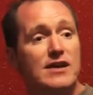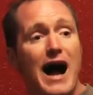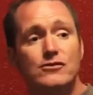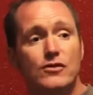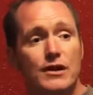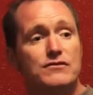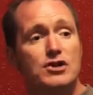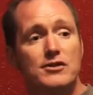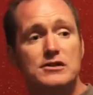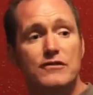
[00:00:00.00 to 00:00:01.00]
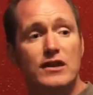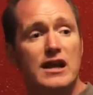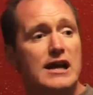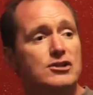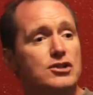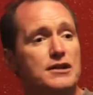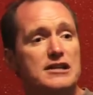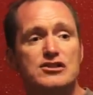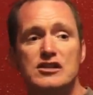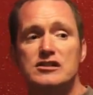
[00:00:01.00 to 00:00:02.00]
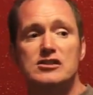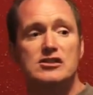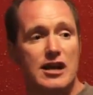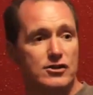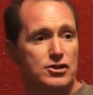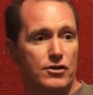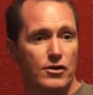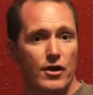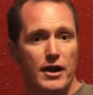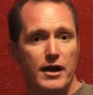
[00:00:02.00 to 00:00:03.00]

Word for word: doctrine of justification is essential.